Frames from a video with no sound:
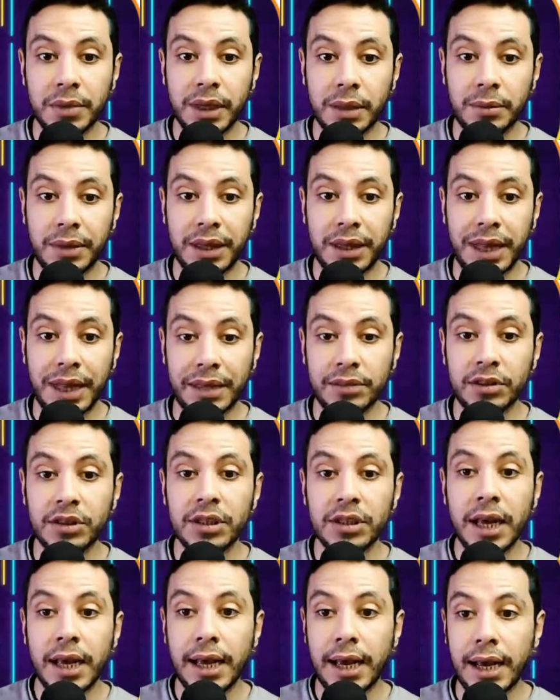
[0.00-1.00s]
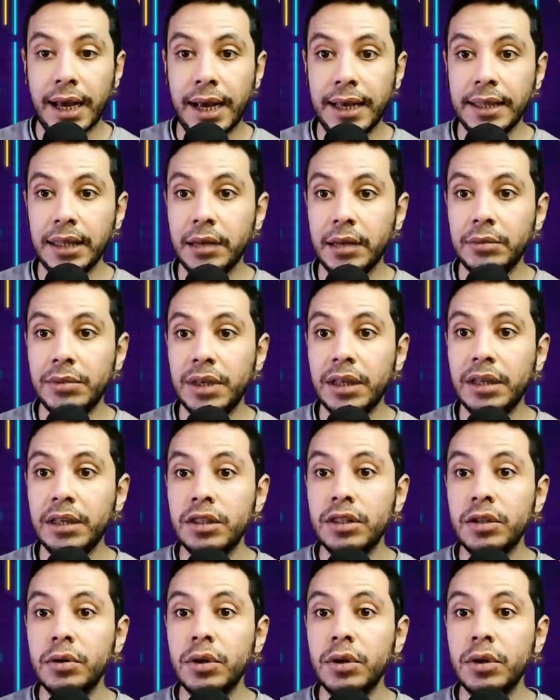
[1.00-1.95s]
email address. And I'm telling you,